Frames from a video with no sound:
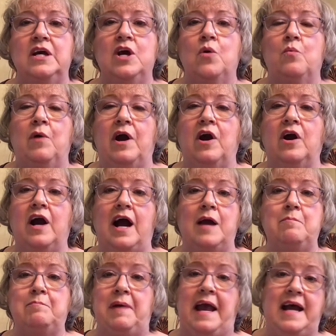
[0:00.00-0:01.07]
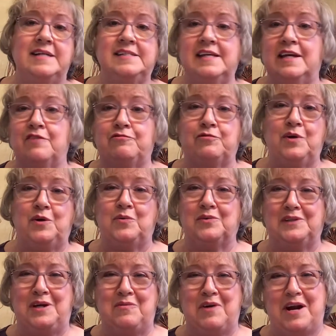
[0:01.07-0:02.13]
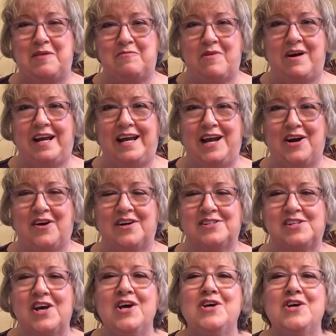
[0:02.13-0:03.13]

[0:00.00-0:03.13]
where I'm passing it frequently when I'm running errands.